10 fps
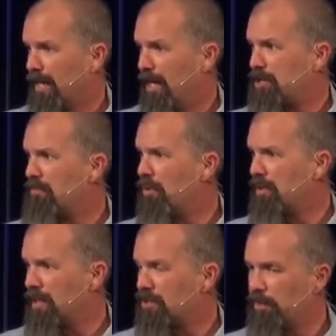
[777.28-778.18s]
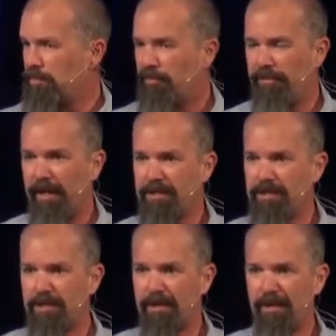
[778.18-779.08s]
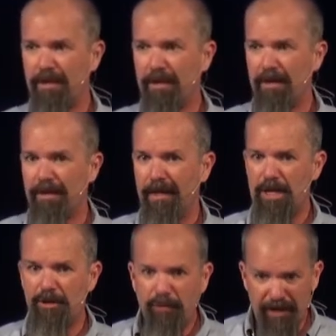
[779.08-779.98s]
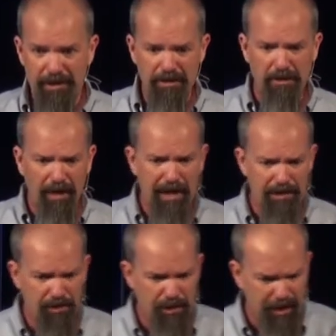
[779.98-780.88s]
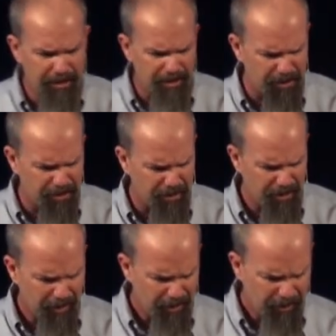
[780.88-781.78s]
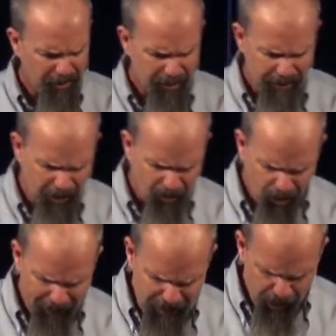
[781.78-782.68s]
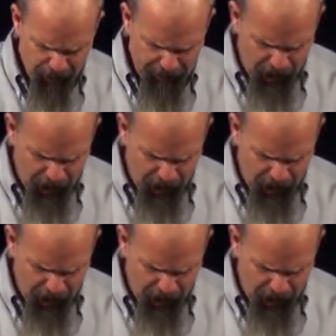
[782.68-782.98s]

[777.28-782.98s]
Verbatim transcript: It's more than the simple fix, it's fixing your eyes on Jesus. And I don't know about you, but